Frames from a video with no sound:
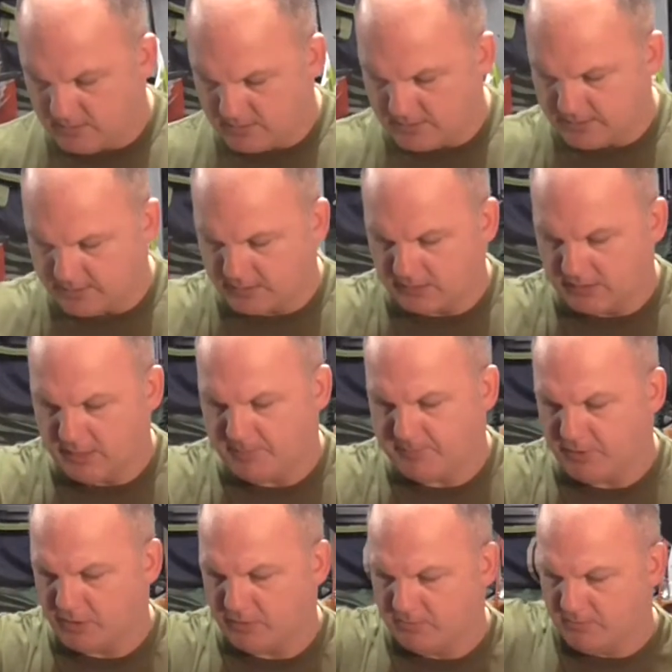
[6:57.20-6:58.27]
a little clip,
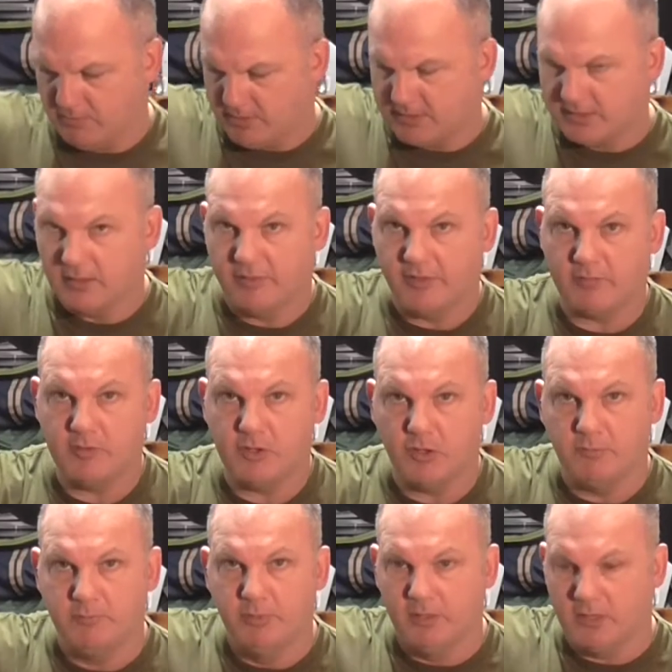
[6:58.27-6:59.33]
little thing we
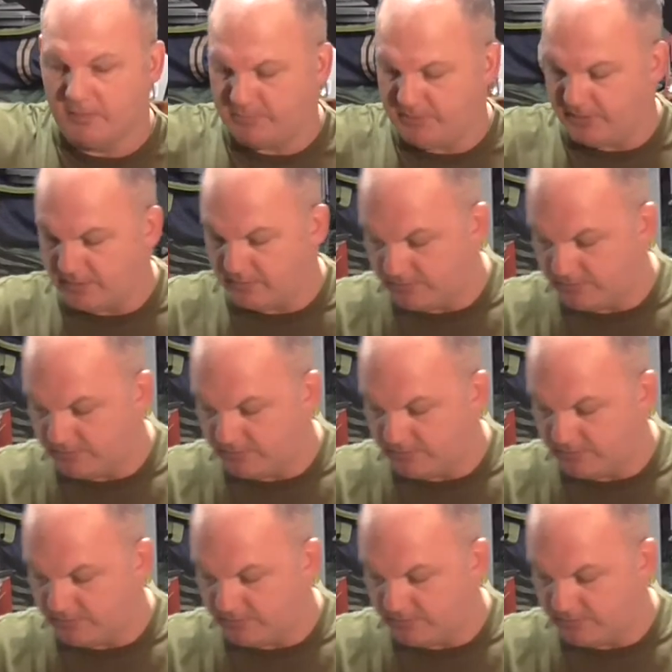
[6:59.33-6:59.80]
could pull up here